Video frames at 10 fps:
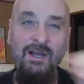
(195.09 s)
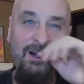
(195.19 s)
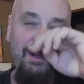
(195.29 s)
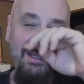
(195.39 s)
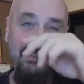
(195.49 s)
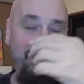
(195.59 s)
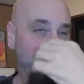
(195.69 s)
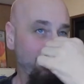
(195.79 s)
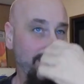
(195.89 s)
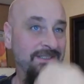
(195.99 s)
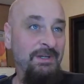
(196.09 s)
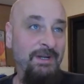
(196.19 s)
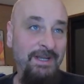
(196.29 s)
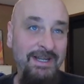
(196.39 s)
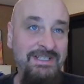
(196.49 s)
Alright, so as we get
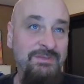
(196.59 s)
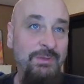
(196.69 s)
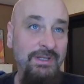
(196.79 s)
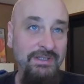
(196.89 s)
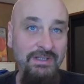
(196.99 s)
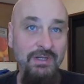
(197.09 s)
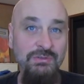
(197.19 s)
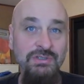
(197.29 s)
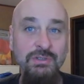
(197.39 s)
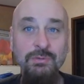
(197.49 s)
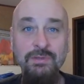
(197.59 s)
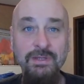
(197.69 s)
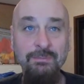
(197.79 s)
started, I just wanted to go to the